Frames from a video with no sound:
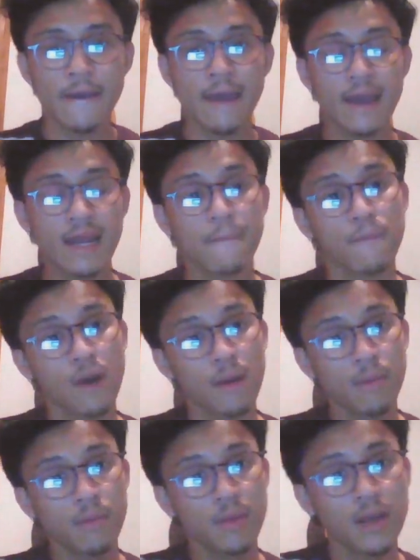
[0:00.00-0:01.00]
and I'd
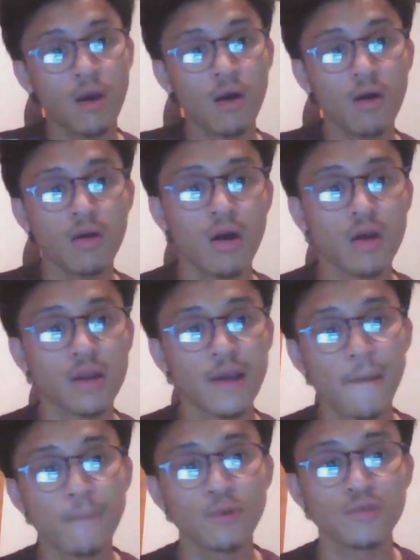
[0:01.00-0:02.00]
probably call on a
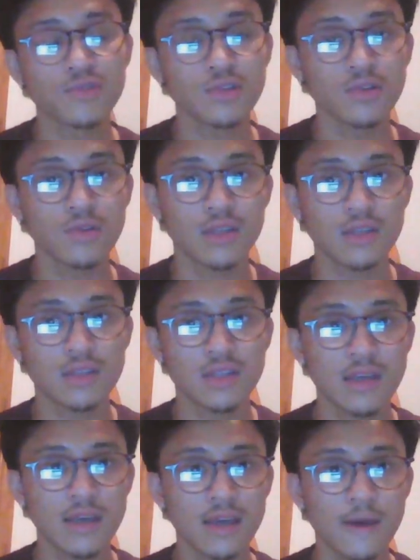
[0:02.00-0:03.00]
couple students
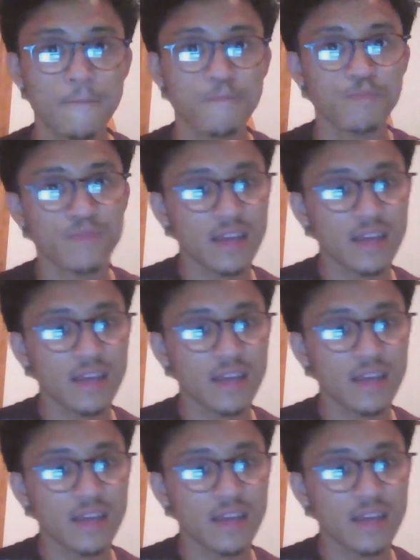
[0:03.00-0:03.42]
in